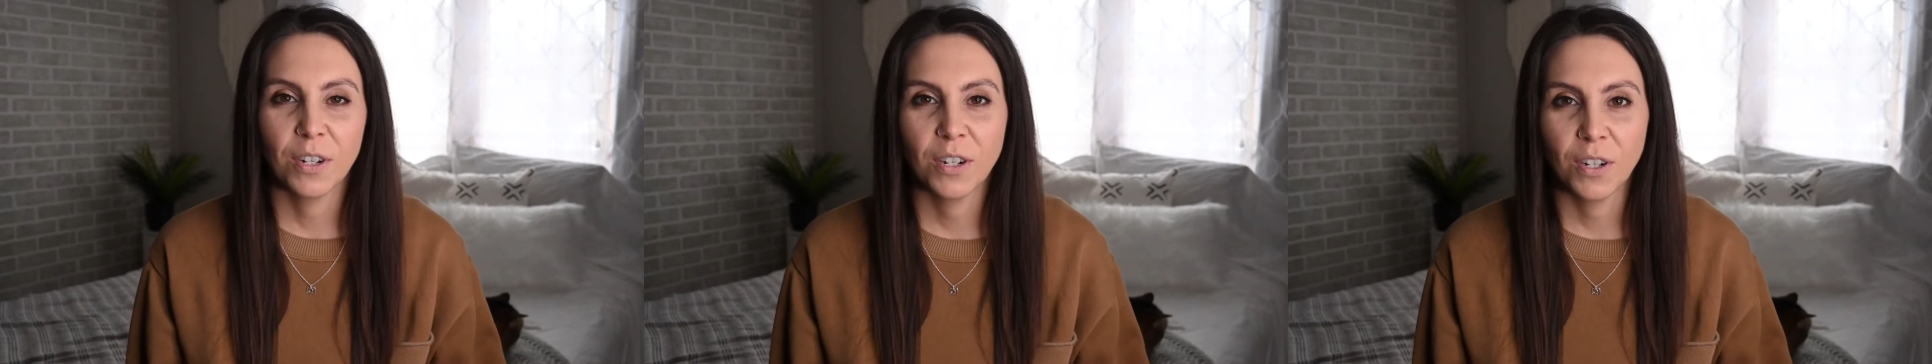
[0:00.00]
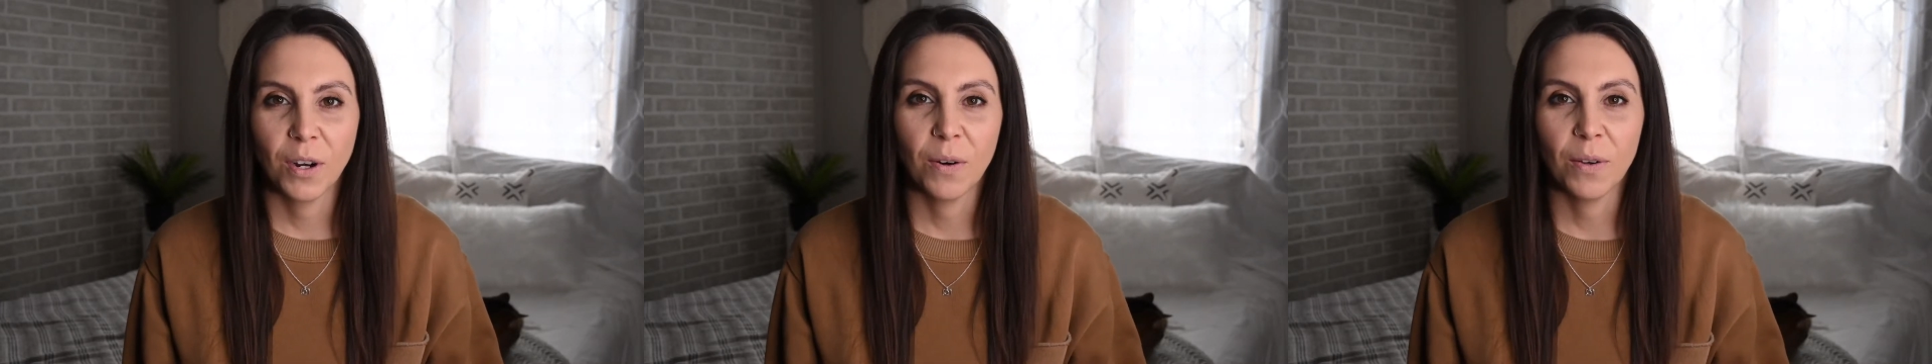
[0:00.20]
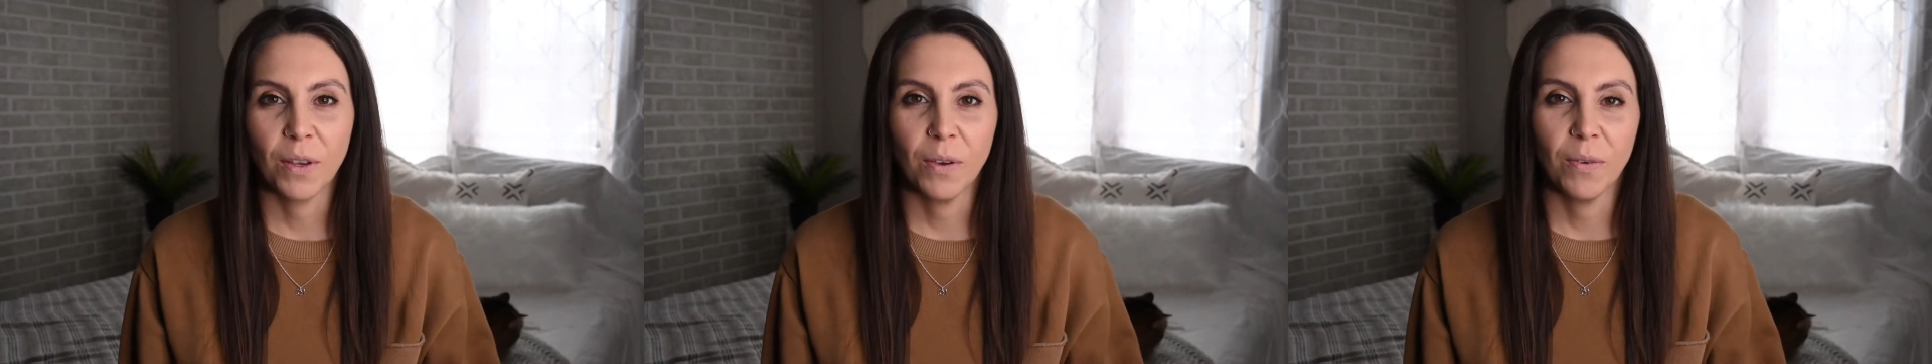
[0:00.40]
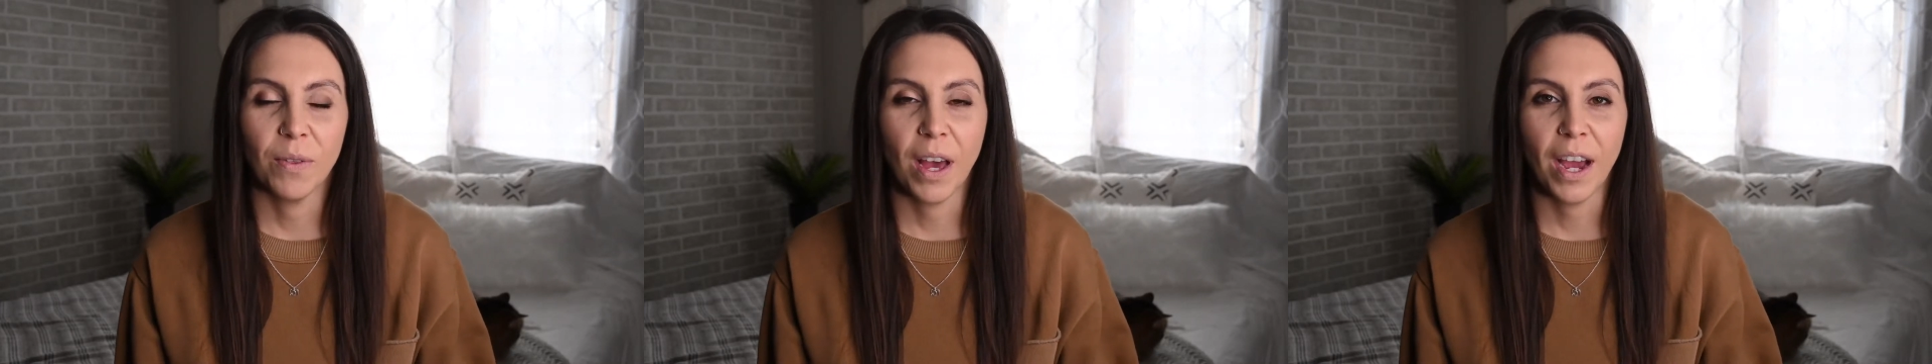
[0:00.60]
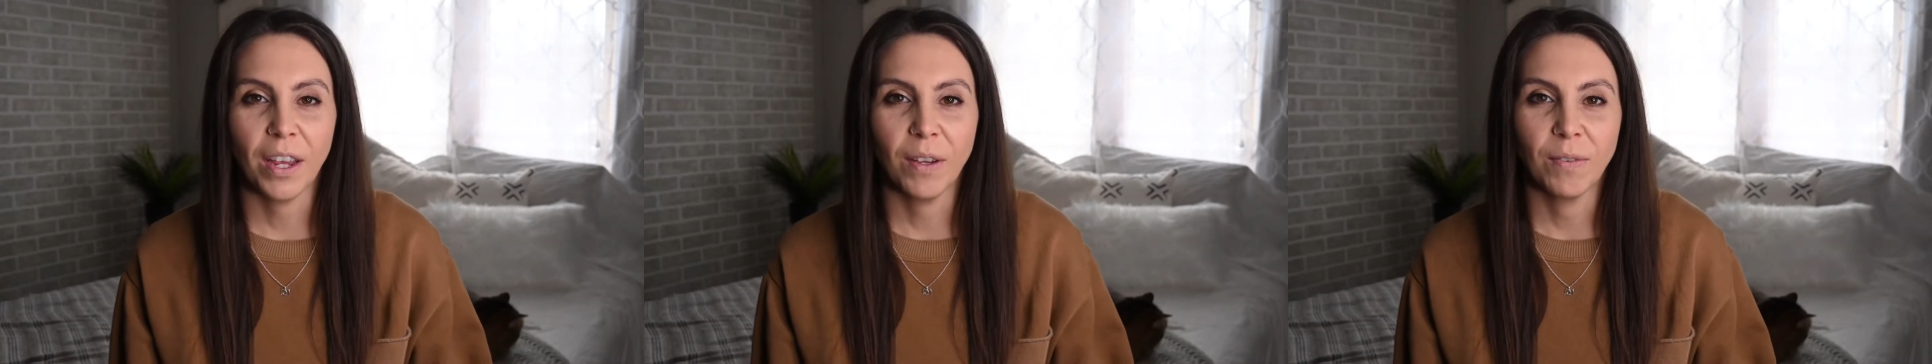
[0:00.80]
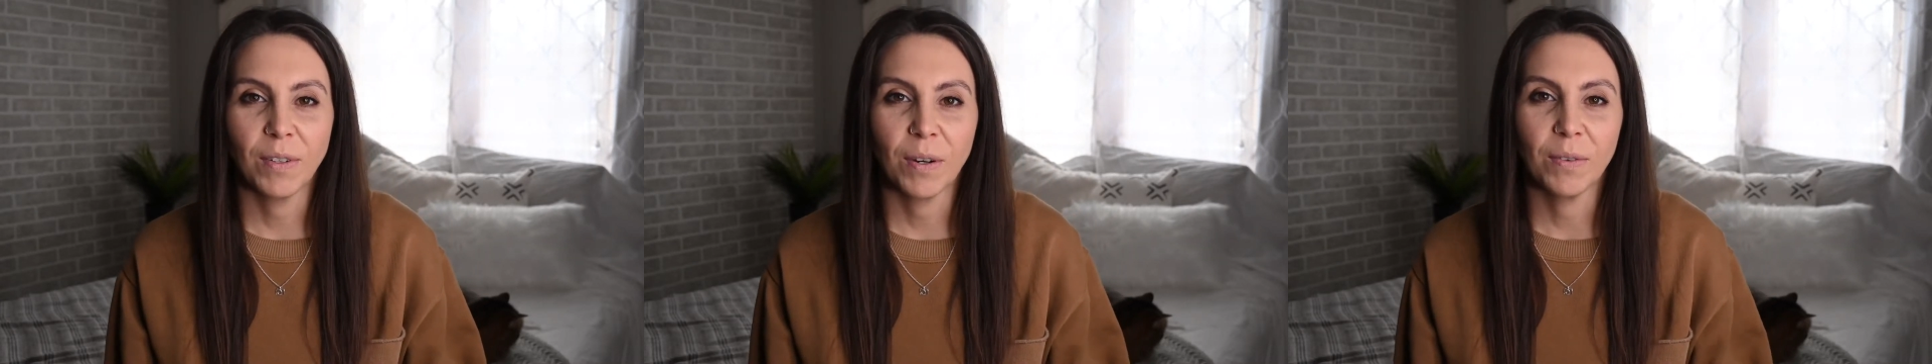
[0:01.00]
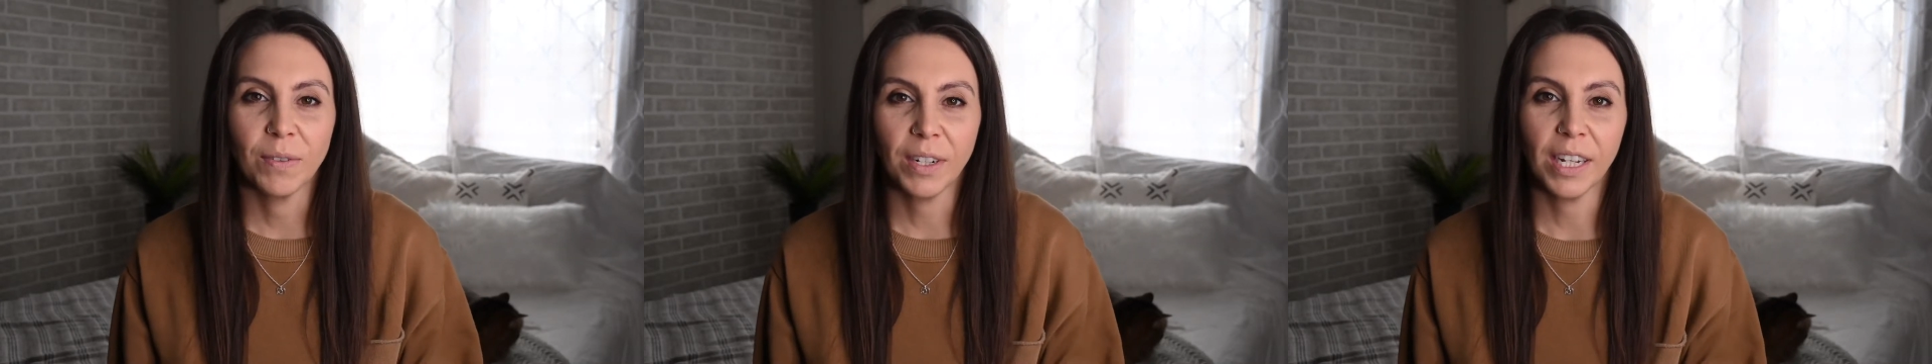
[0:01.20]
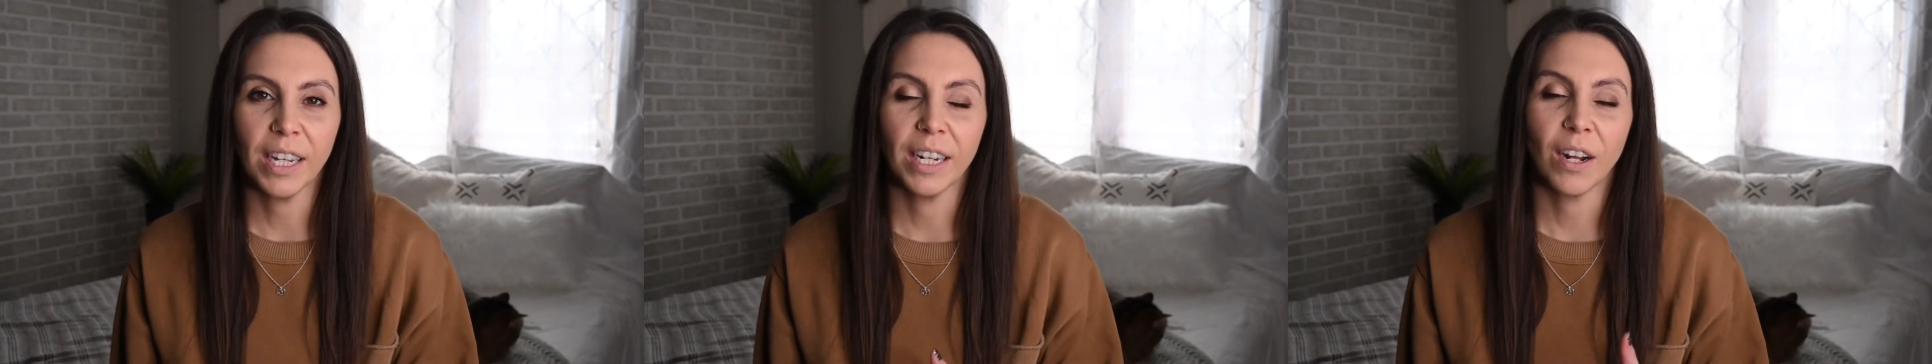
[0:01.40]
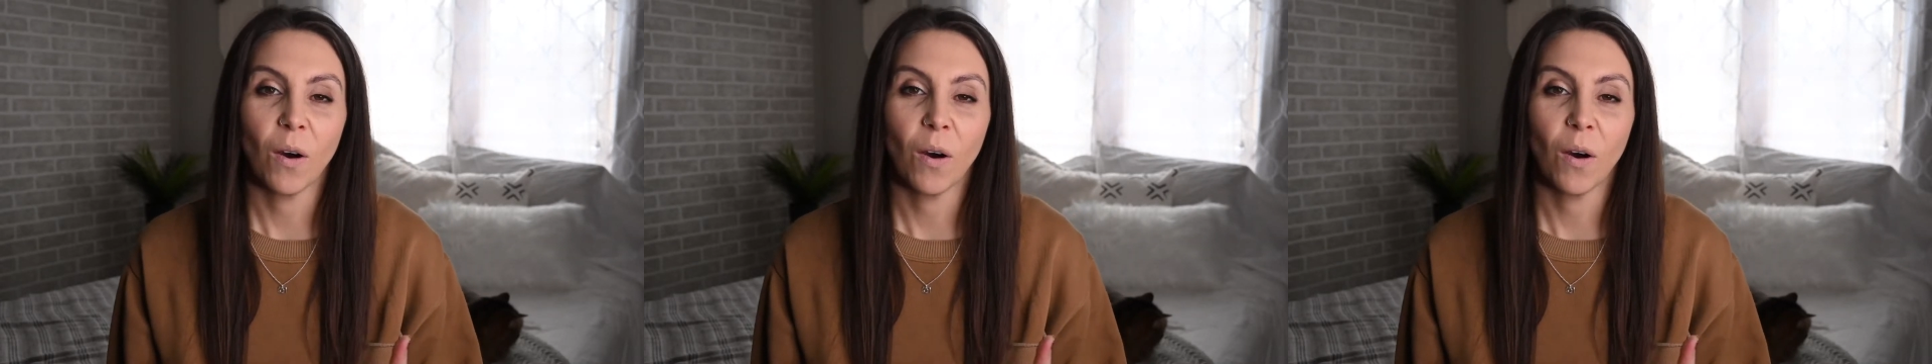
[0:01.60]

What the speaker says: show you that you don't need